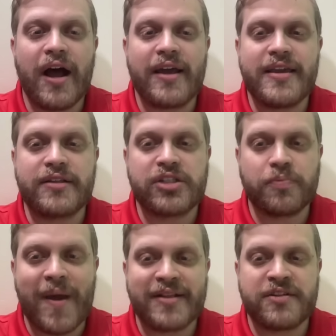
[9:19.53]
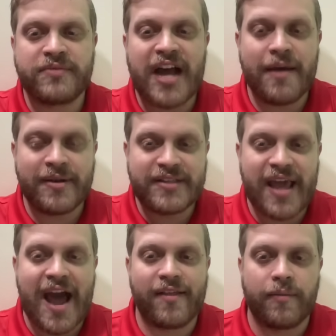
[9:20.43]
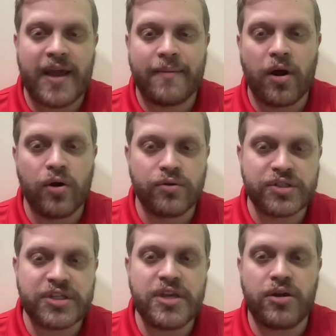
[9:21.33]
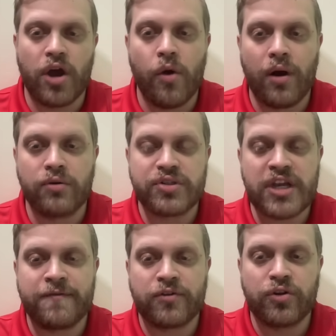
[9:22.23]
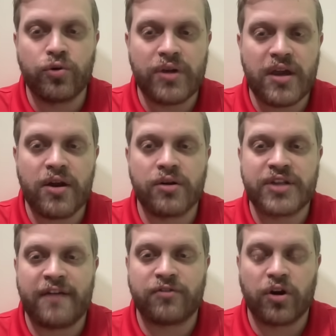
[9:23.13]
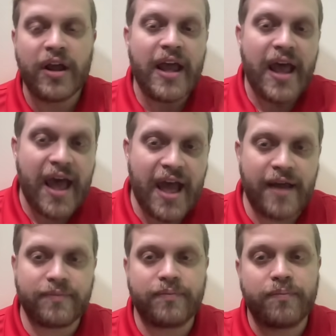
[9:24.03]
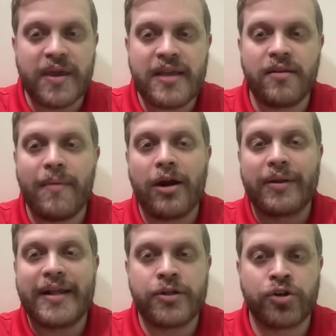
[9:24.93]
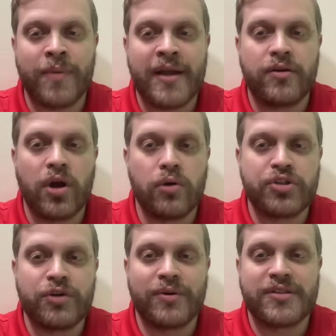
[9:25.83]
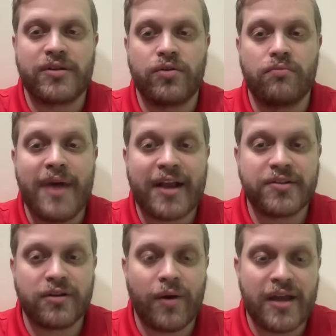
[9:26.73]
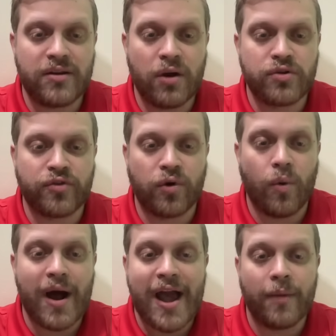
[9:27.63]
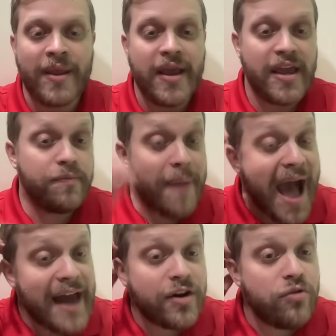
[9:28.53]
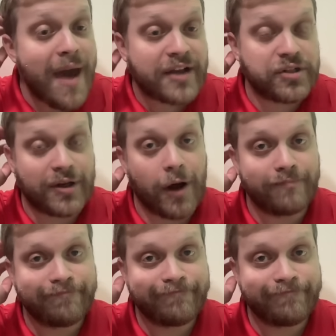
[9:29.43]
He spent some time as the Alabama OC, co-OC for 2 years after being the Maryland interim head coach. He was the New Mexico head coach for a while. He was bad in New Mexico.